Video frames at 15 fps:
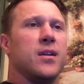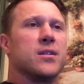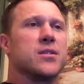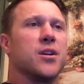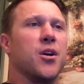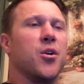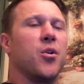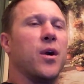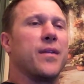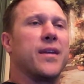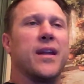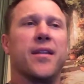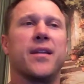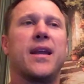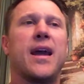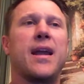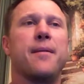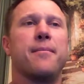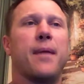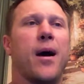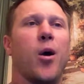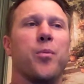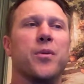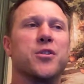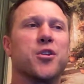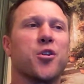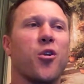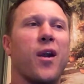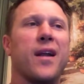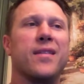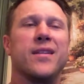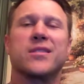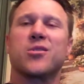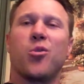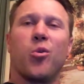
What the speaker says: So at the end of the day, I hope that your grade in this